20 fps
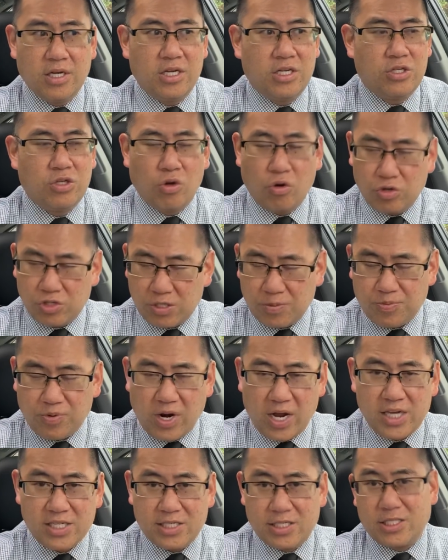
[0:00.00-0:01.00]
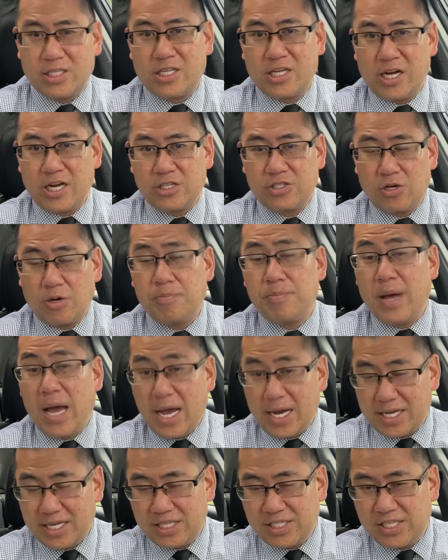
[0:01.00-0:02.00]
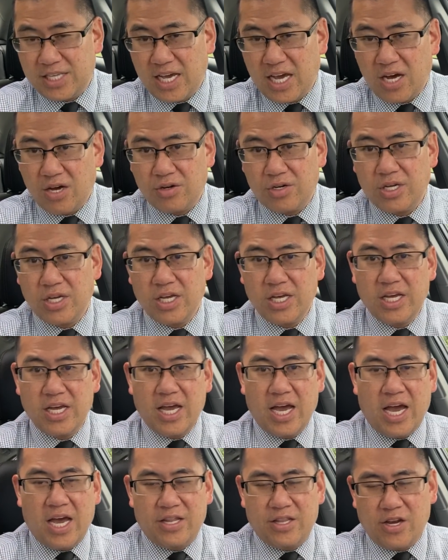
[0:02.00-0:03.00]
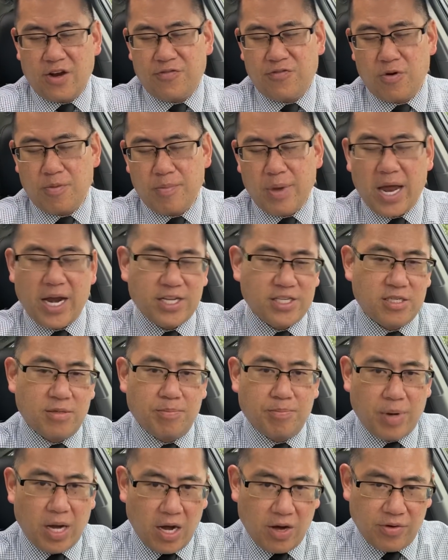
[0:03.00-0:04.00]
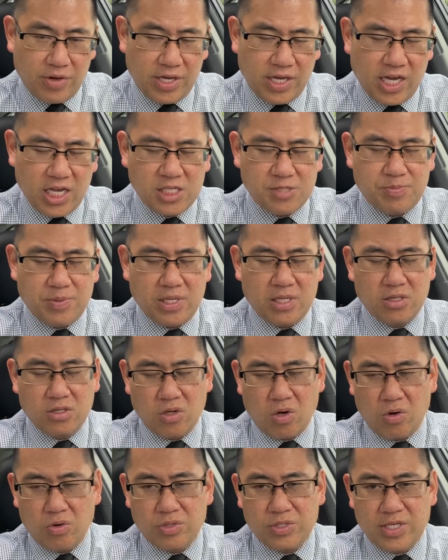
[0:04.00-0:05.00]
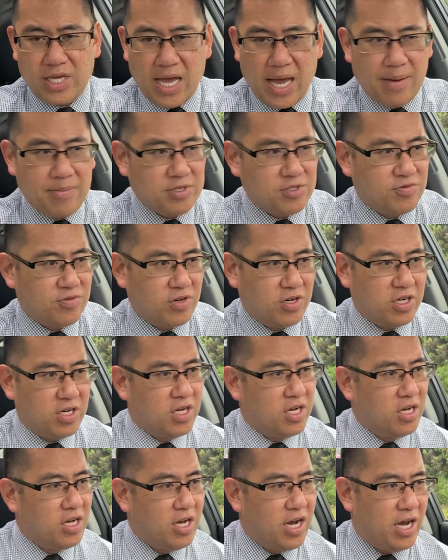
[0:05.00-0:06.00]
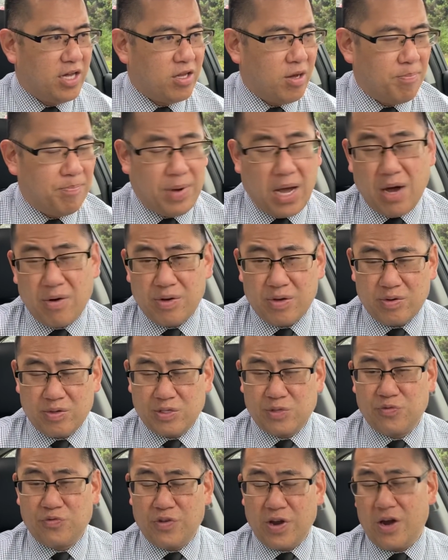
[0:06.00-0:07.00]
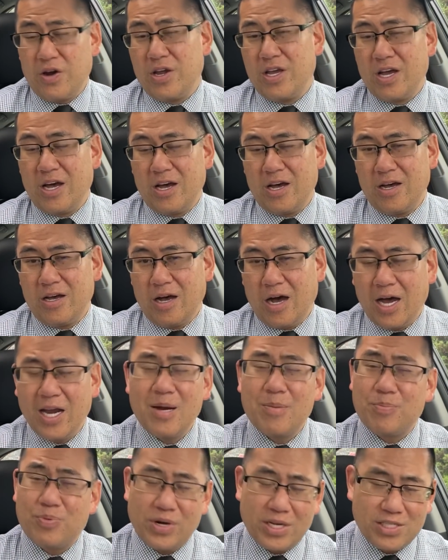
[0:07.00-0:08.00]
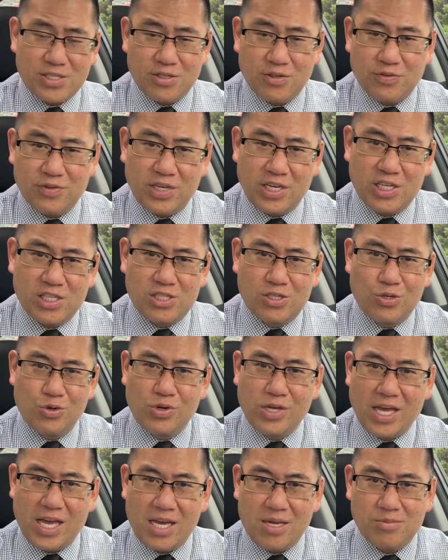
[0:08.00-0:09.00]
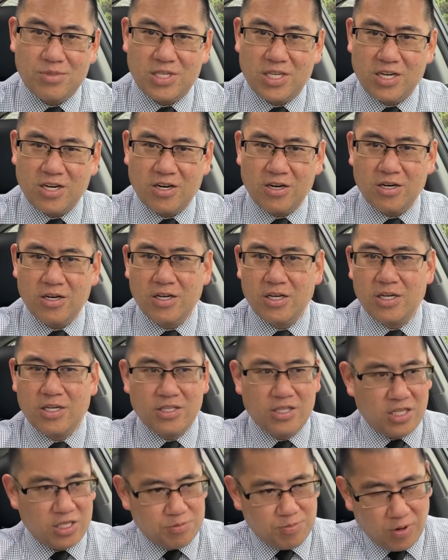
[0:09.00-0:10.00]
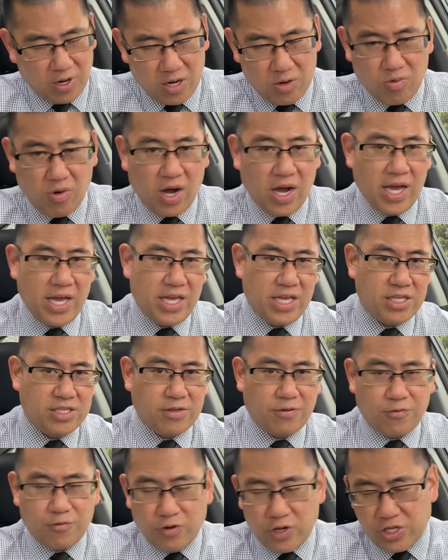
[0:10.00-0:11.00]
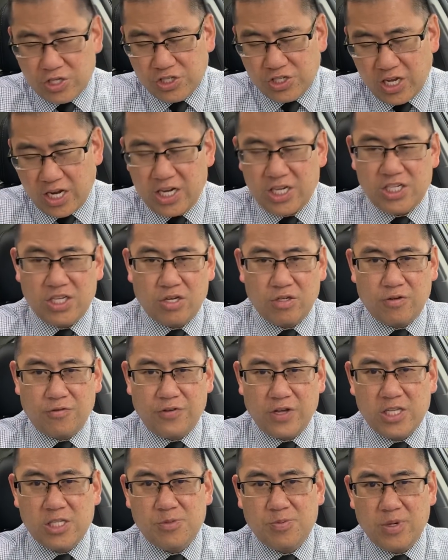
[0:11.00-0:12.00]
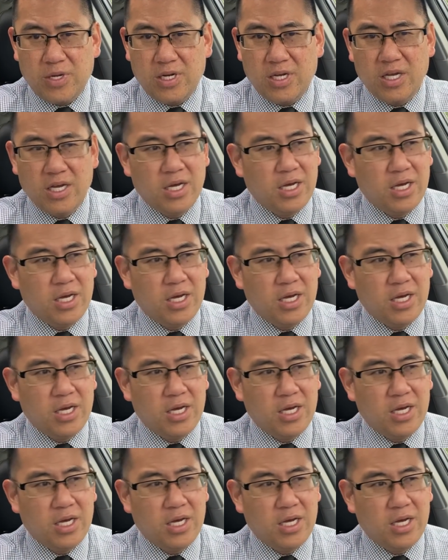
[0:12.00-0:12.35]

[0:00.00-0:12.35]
No surprise, because the Canucks are back in town, and therefore Madison Bowey has been loaned to Abbotsford. I thought Bowey was very unimpressive in his two games here. This is probably why he's a fringe N H L defenseman.